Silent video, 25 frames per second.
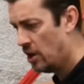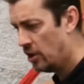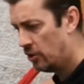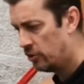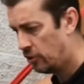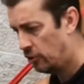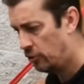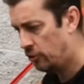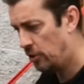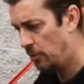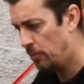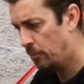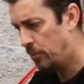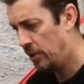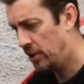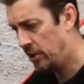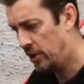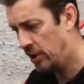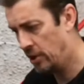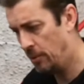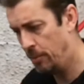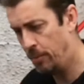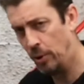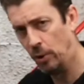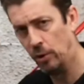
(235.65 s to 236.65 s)
So simply
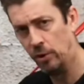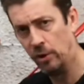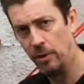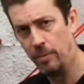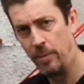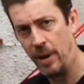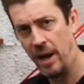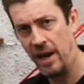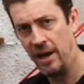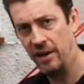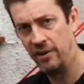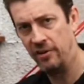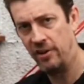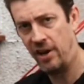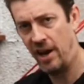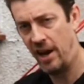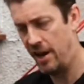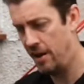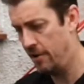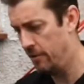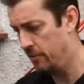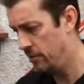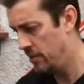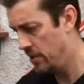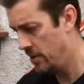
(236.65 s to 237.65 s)
going to pull the band
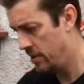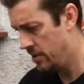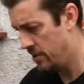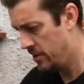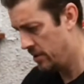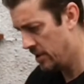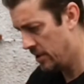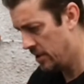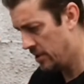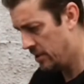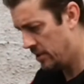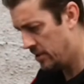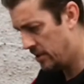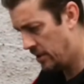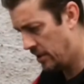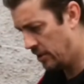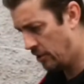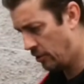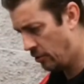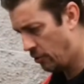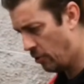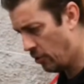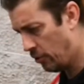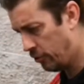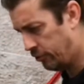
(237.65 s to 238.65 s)
down and
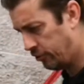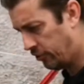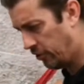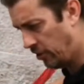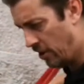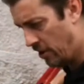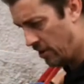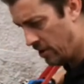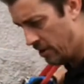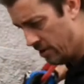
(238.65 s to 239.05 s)
across